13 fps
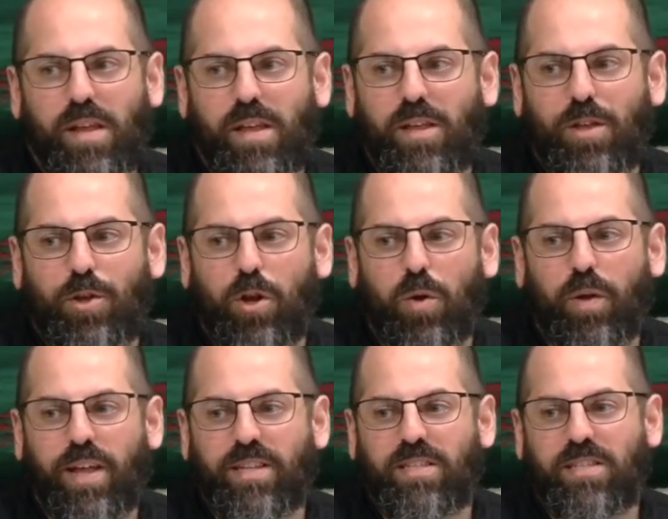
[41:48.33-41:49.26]
you know,
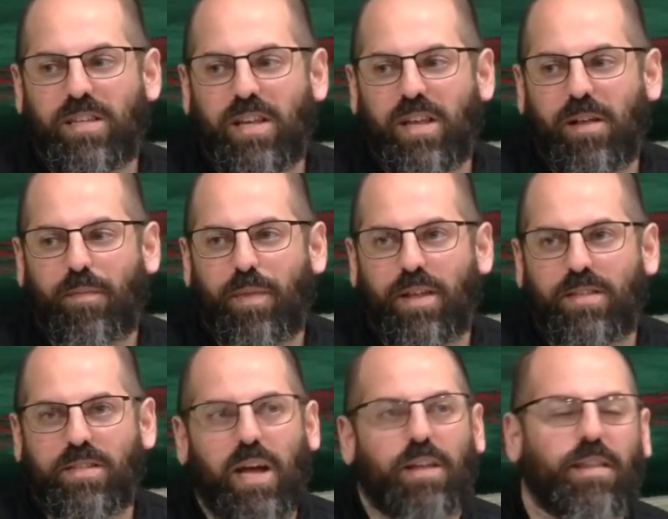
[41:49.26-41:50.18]
it's
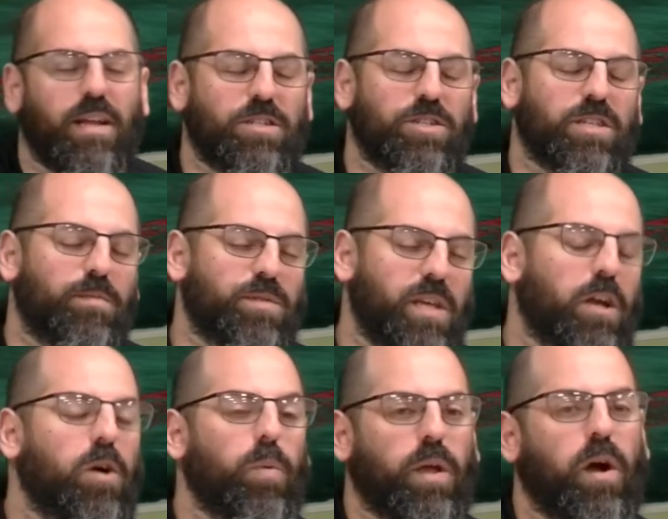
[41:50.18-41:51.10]
not just I'm saying,
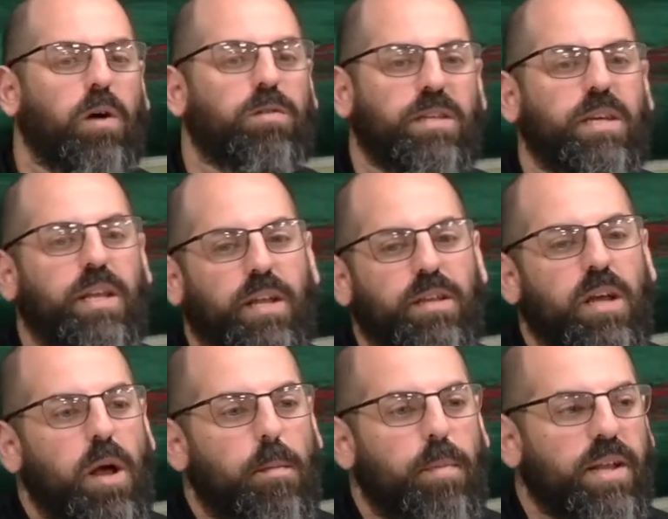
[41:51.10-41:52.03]
oh, we all need it,
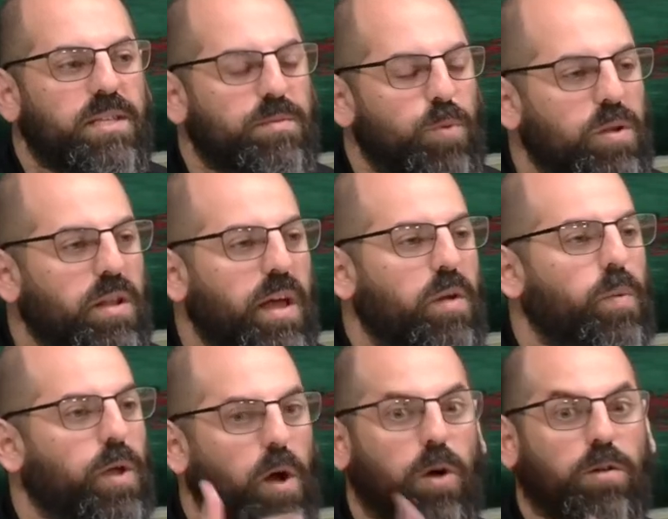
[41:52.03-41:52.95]
but it's more like we
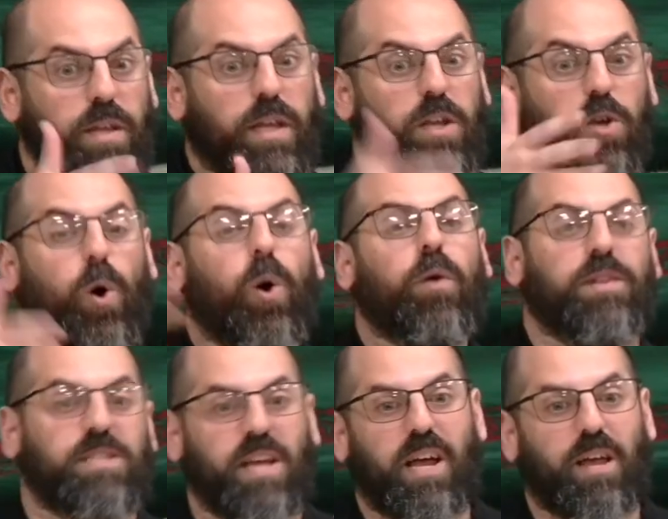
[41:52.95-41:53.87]
all need it all the
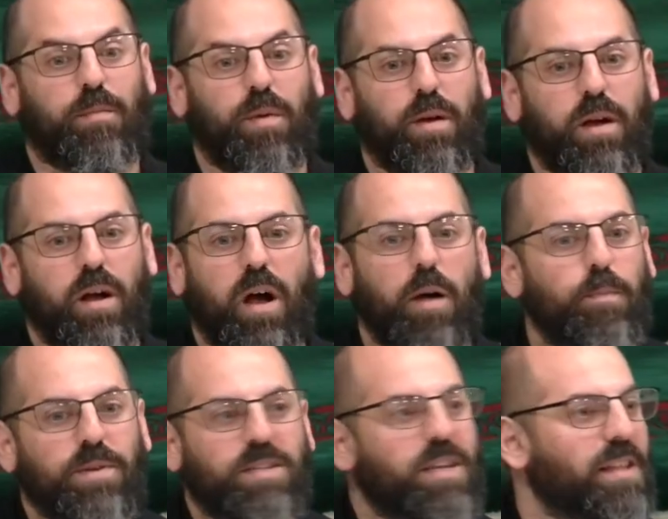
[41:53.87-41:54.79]
time, up
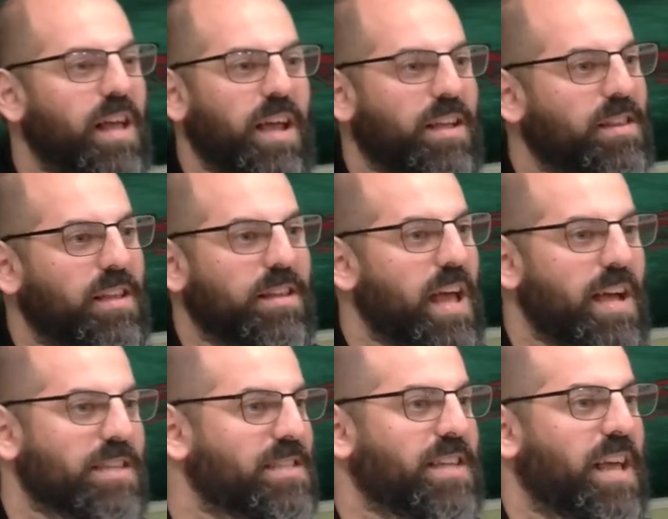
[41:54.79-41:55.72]
until like the
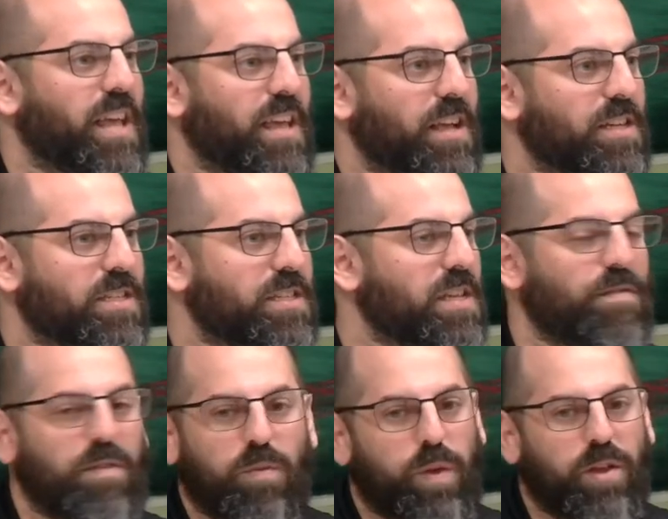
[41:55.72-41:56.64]
last day, because
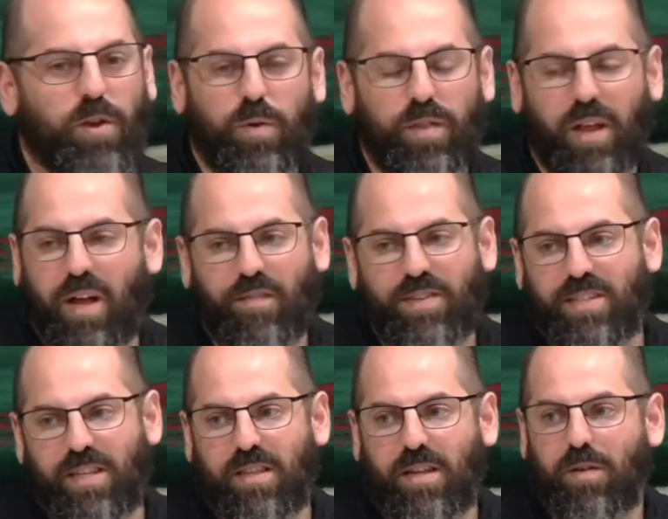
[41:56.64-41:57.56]
even we know that obviously
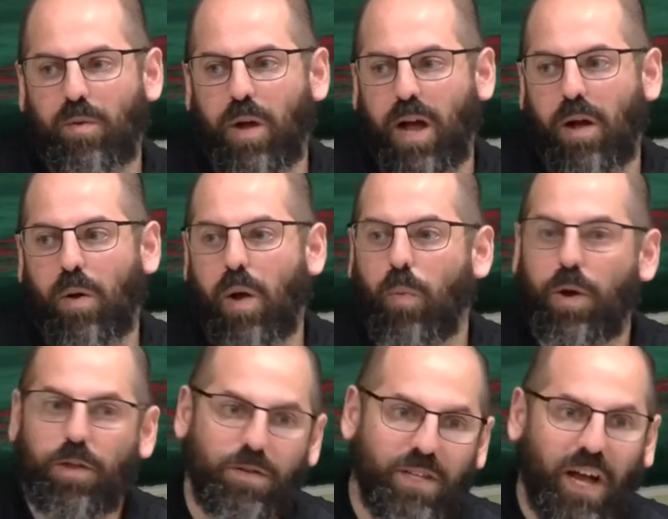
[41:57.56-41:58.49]
the what
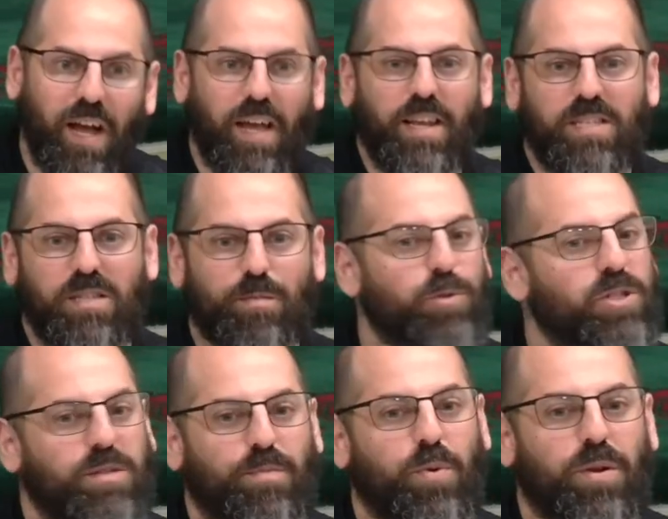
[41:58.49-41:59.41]
you dine is the most
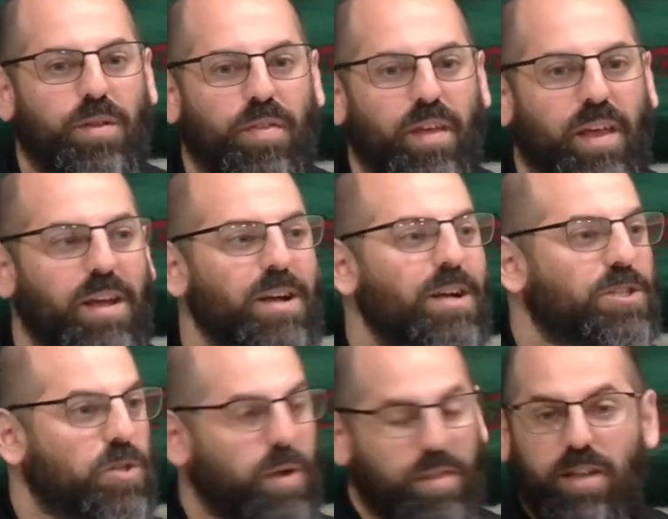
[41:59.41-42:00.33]
important thing.
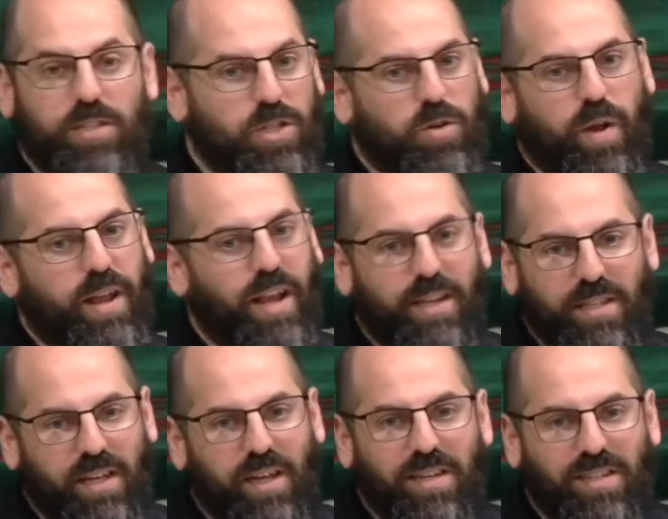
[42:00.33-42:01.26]
So I think it's a great
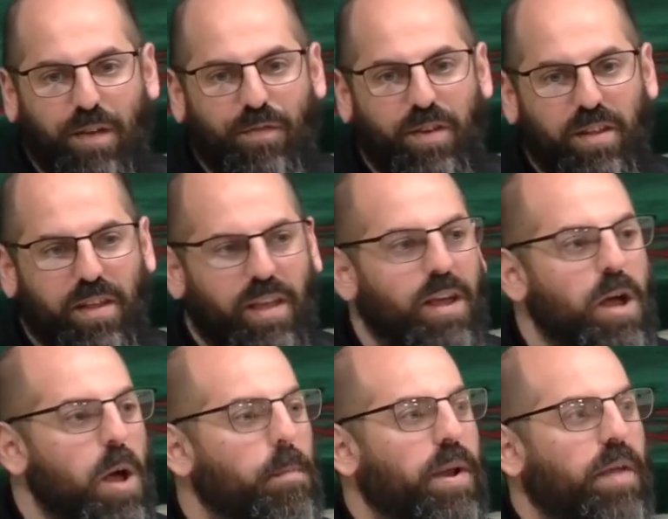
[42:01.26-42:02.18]
idea, definitely.
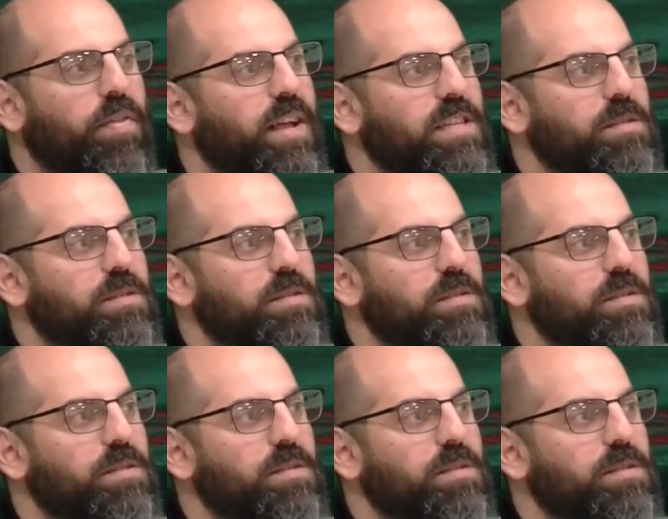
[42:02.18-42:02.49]
But I think it's a